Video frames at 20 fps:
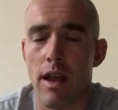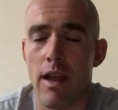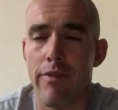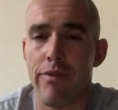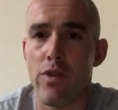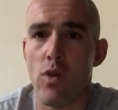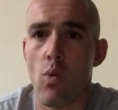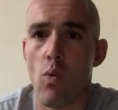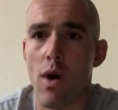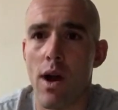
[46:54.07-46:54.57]

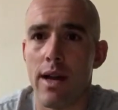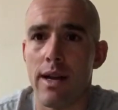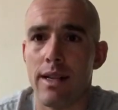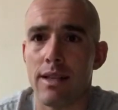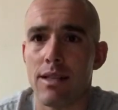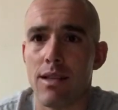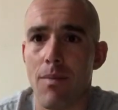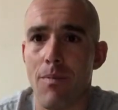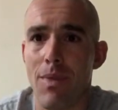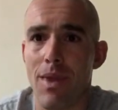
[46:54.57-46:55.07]
if you
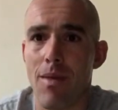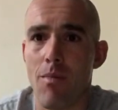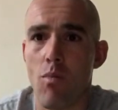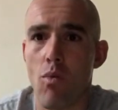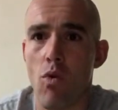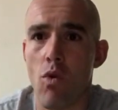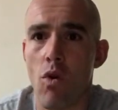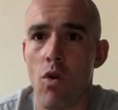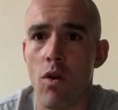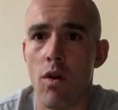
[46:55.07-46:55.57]
wanted to be
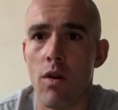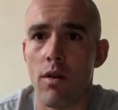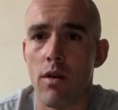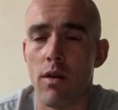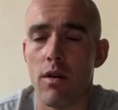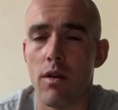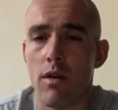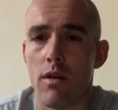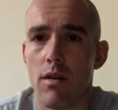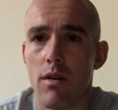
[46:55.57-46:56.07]
more
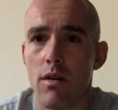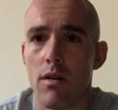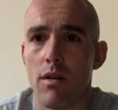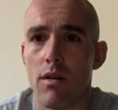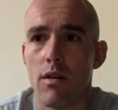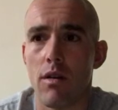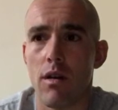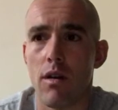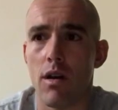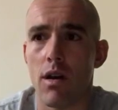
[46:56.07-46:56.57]

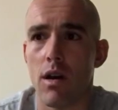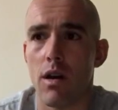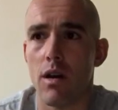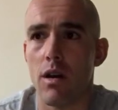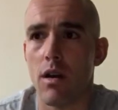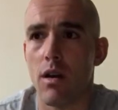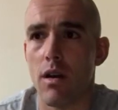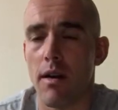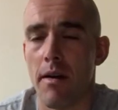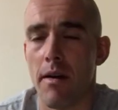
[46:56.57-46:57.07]

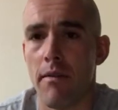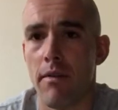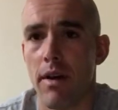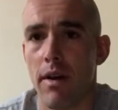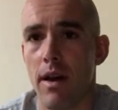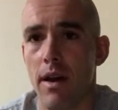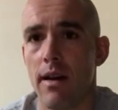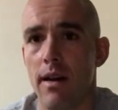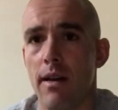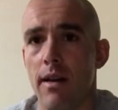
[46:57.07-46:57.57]
of
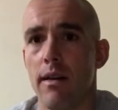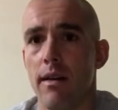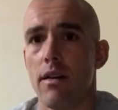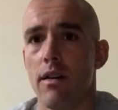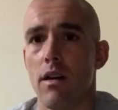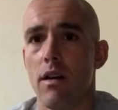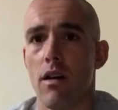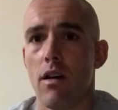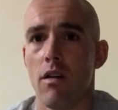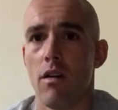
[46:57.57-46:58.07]
a
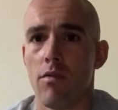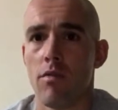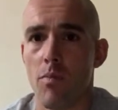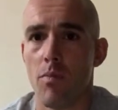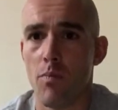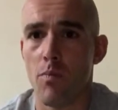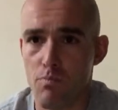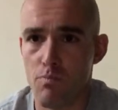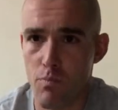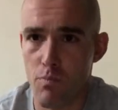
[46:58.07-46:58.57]
of a
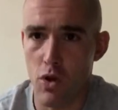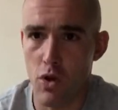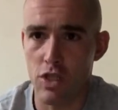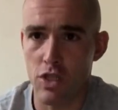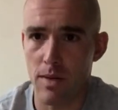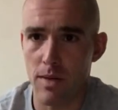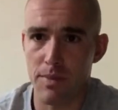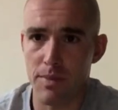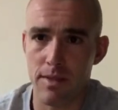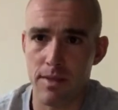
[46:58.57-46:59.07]

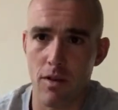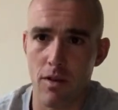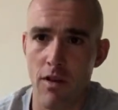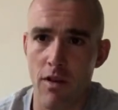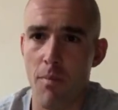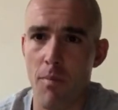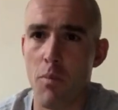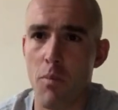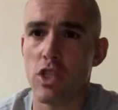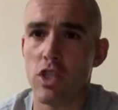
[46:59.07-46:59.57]
push-ups
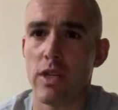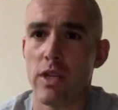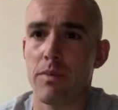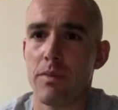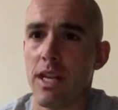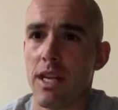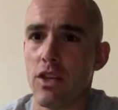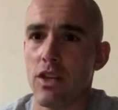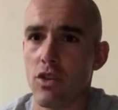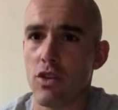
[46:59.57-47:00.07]
of a
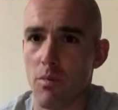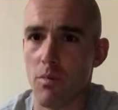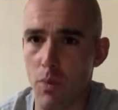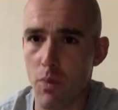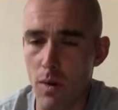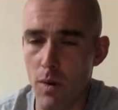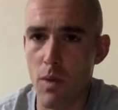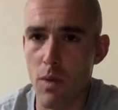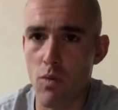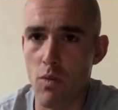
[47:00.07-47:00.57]
push-up centric
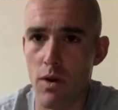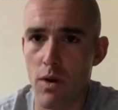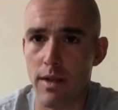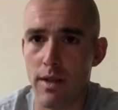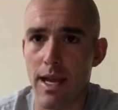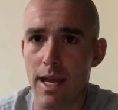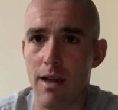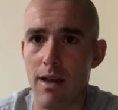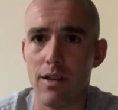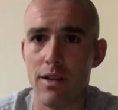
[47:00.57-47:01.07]
burpee
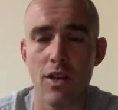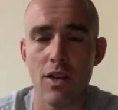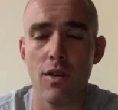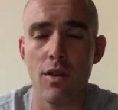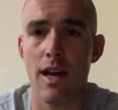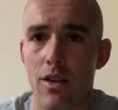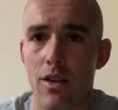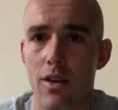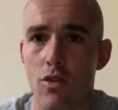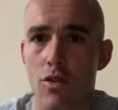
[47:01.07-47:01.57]
workout, then
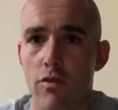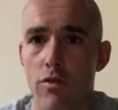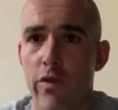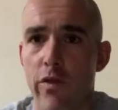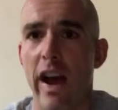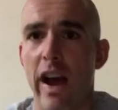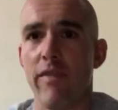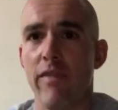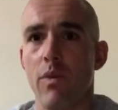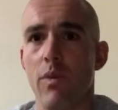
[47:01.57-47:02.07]
to do
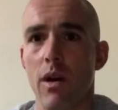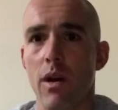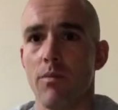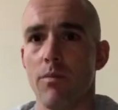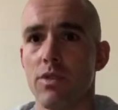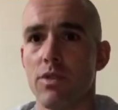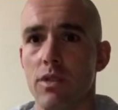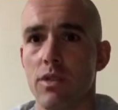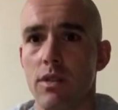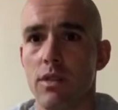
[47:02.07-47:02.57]
five
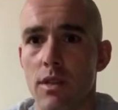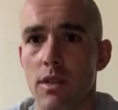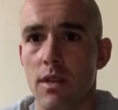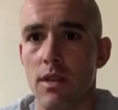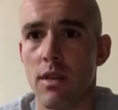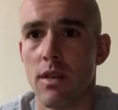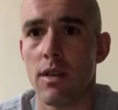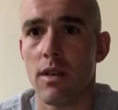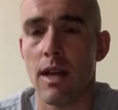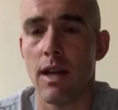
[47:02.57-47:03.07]
pumps.
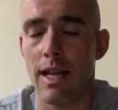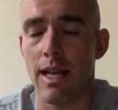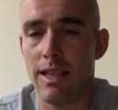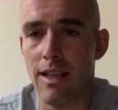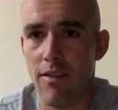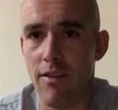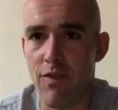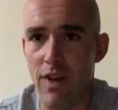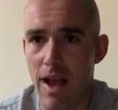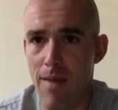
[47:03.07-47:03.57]
I
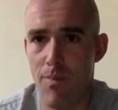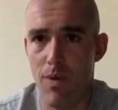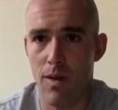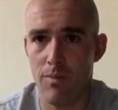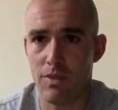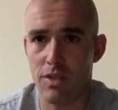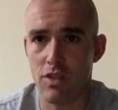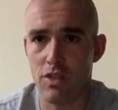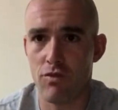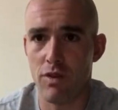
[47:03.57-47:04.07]
think five
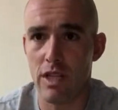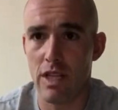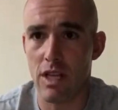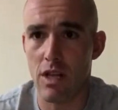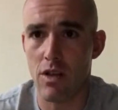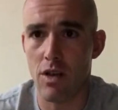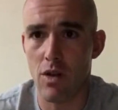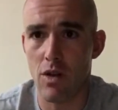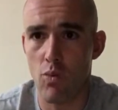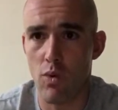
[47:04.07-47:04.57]
pumps is really
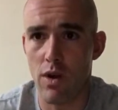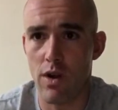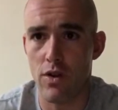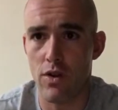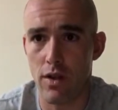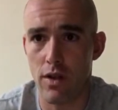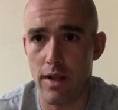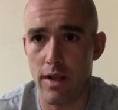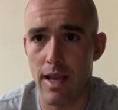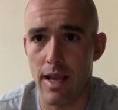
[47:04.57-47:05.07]
good where
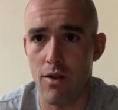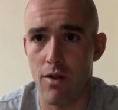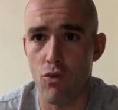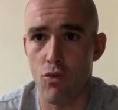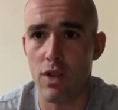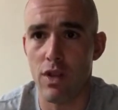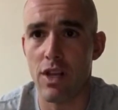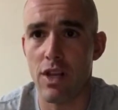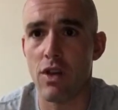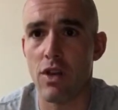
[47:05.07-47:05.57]
you could get a
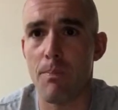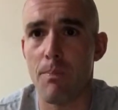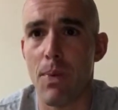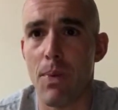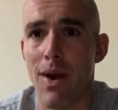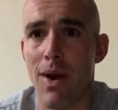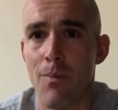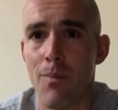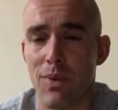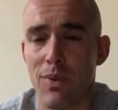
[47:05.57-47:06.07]
really good
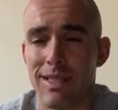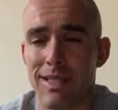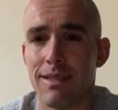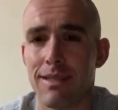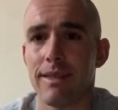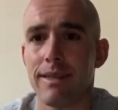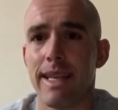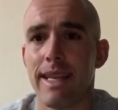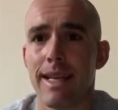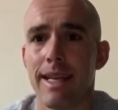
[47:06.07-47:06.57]
pump but
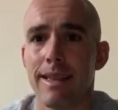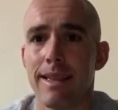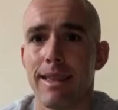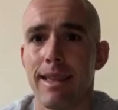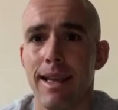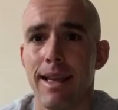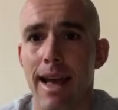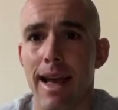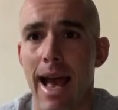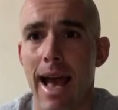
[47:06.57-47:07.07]
still get
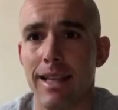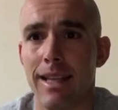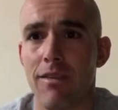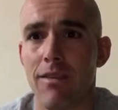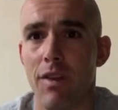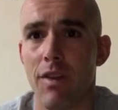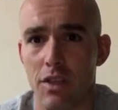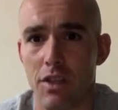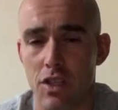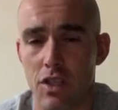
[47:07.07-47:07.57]
the
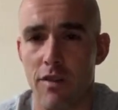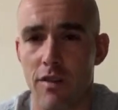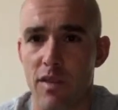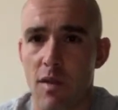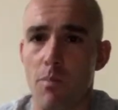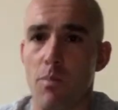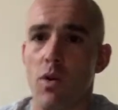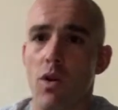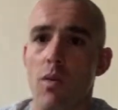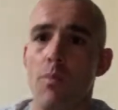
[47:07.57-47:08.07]
activation of
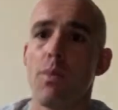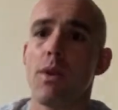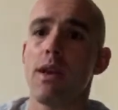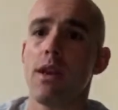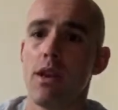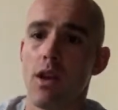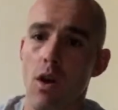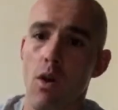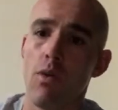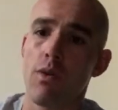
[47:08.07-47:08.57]
the
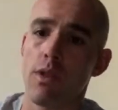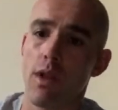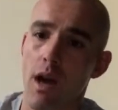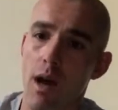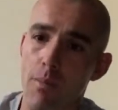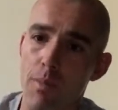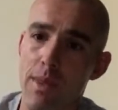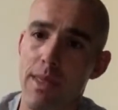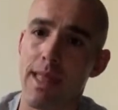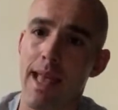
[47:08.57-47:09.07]
burpee going the
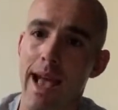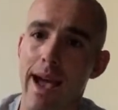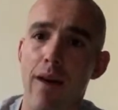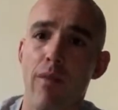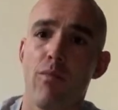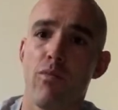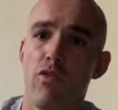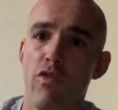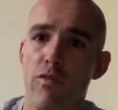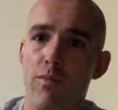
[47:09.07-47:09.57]
up and
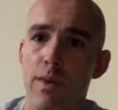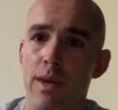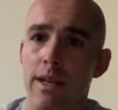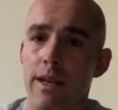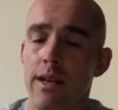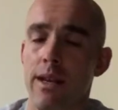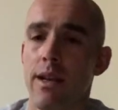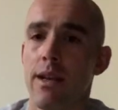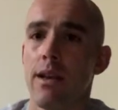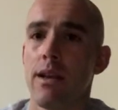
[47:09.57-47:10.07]
down movement.